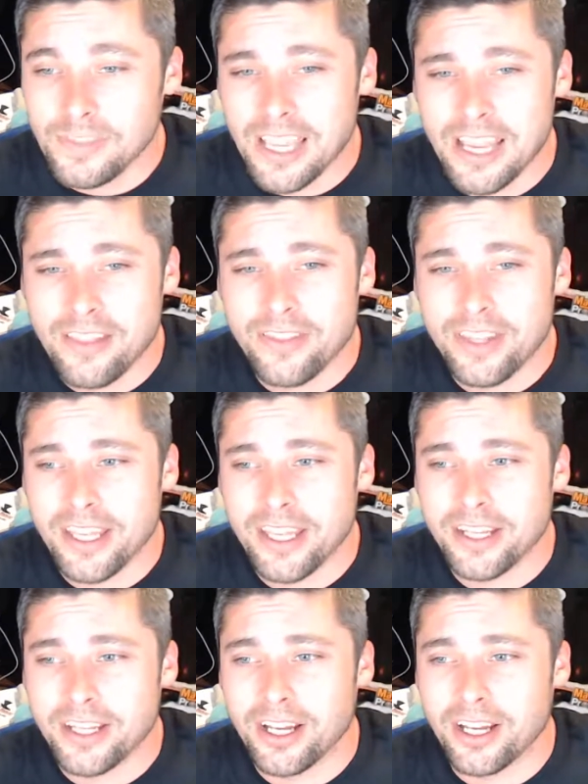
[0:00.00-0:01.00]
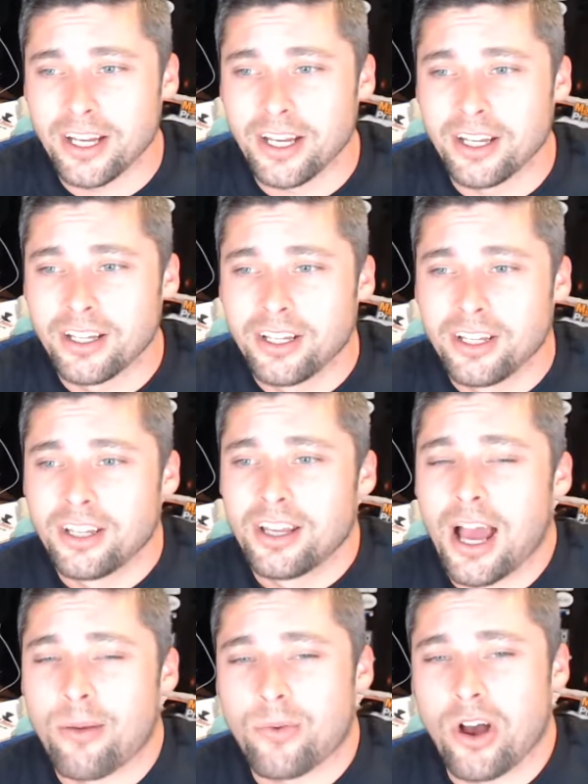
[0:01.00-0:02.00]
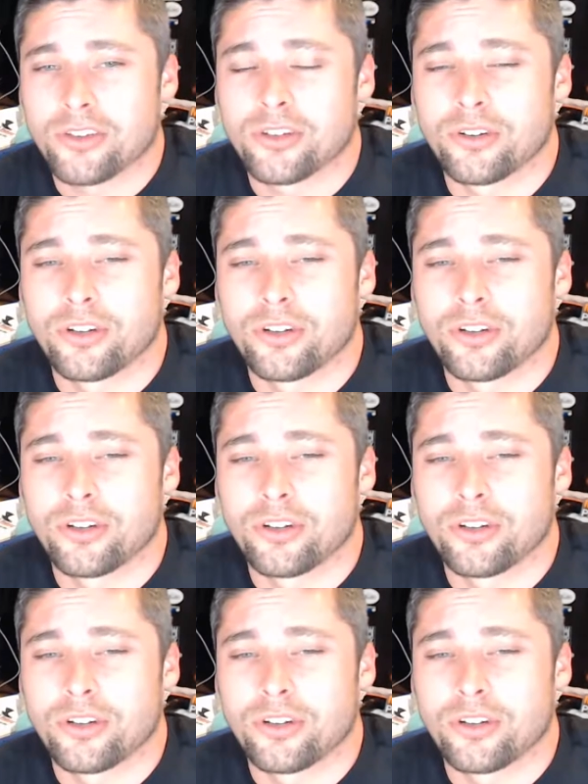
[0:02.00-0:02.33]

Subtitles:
And then I'm also